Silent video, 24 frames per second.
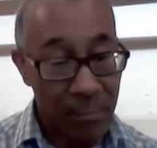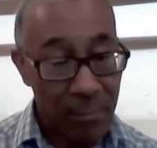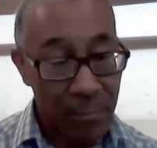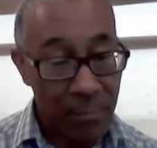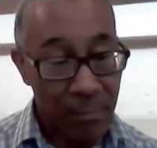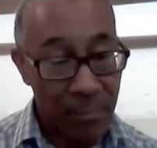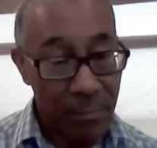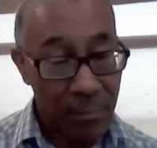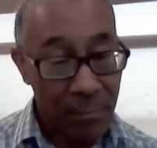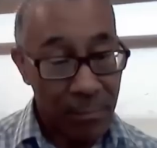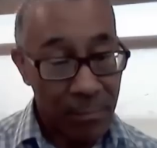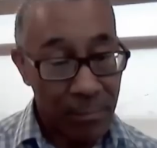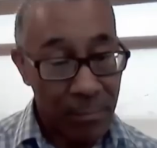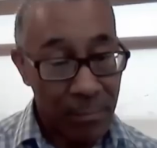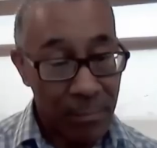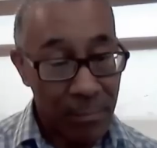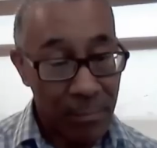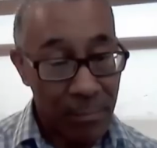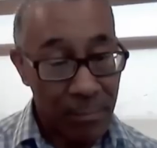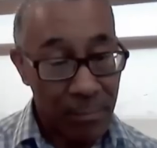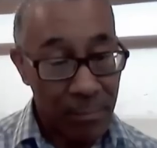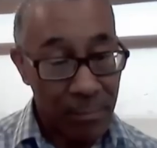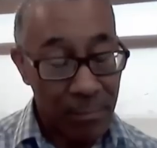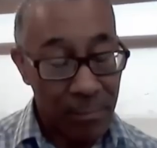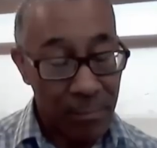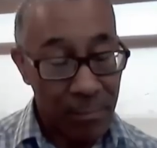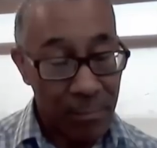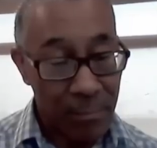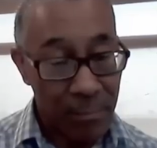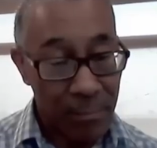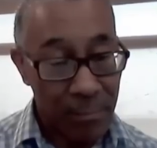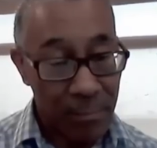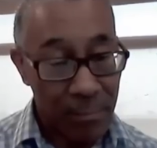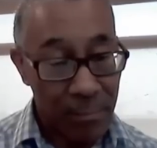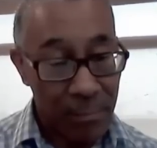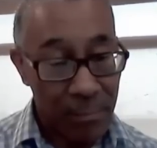
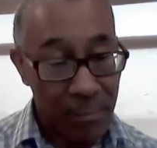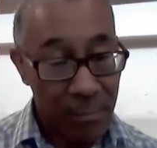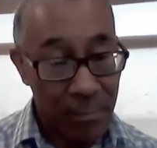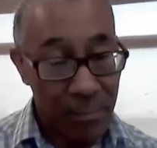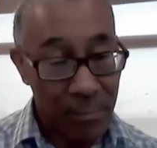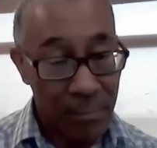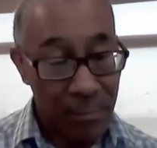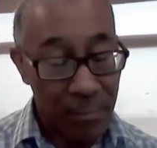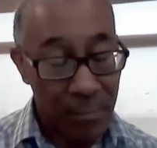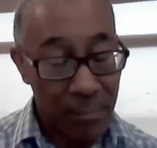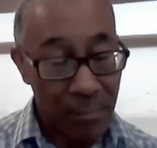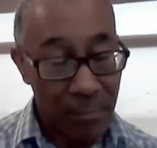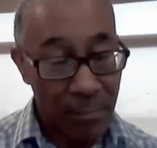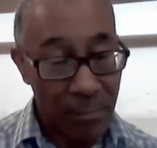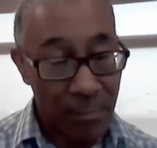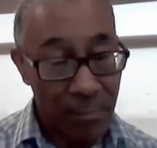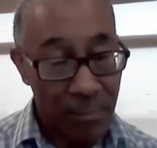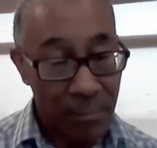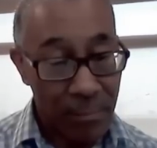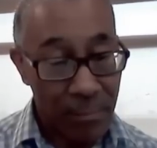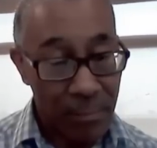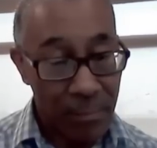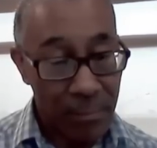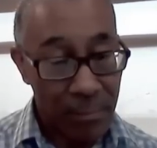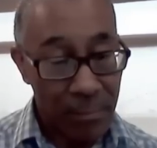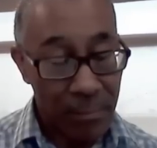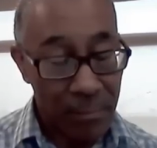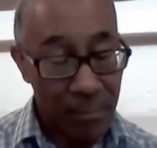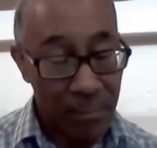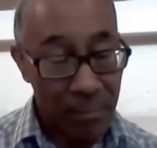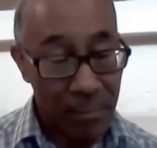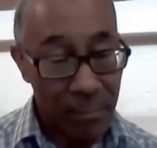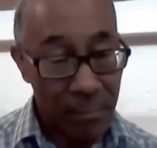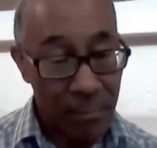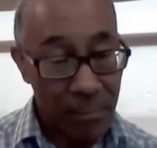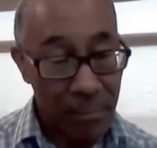
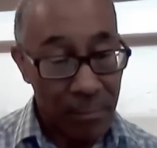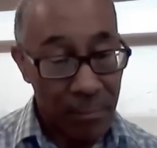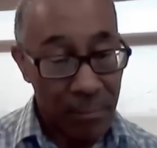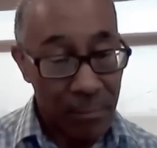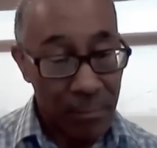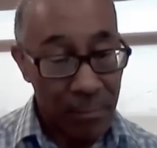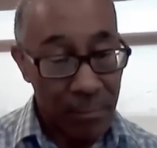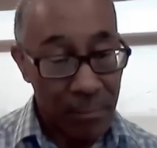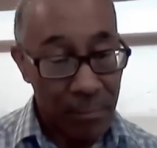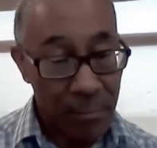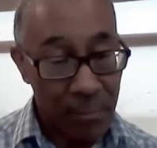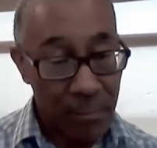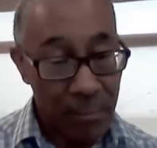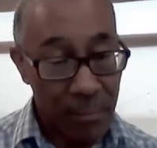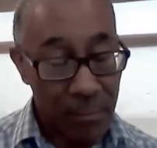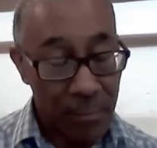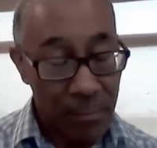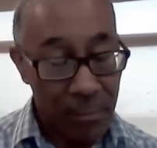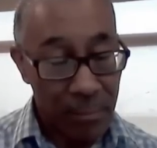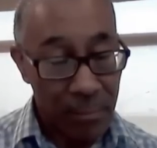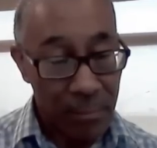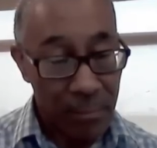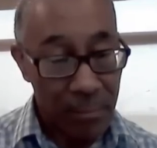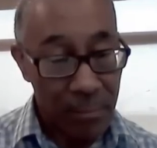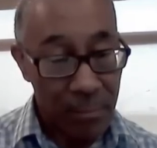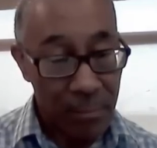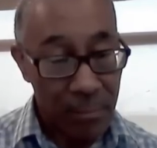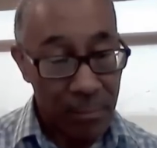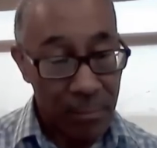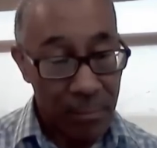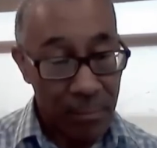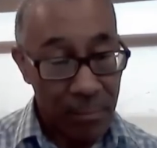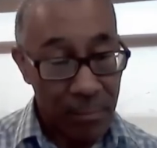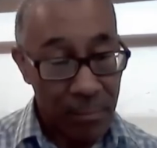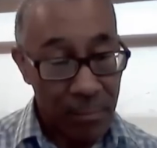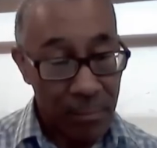
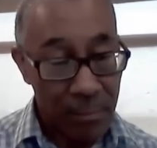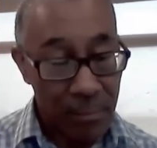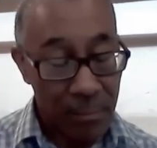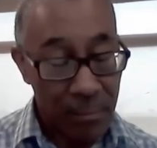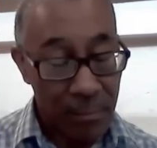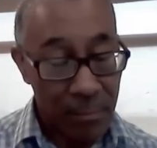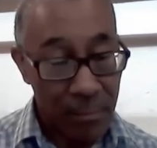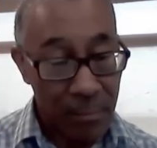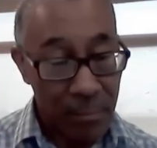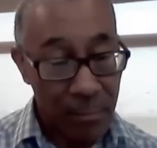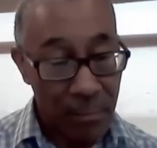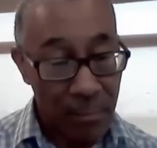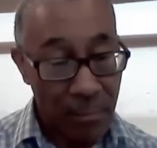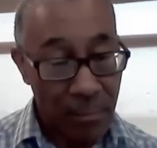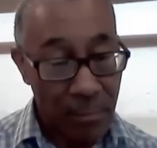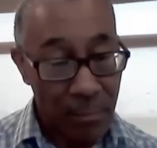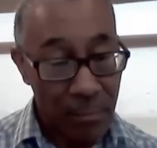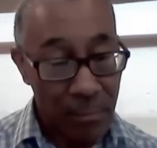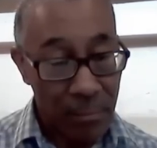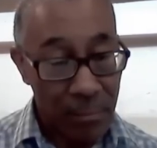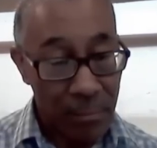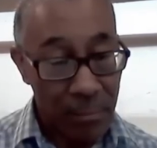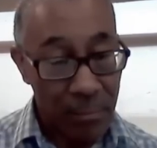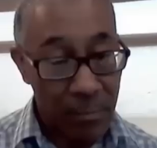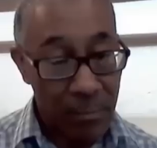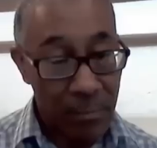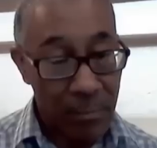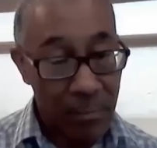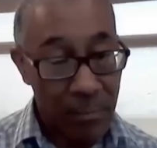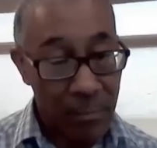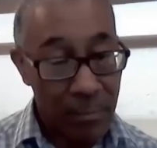The person shown says nothing.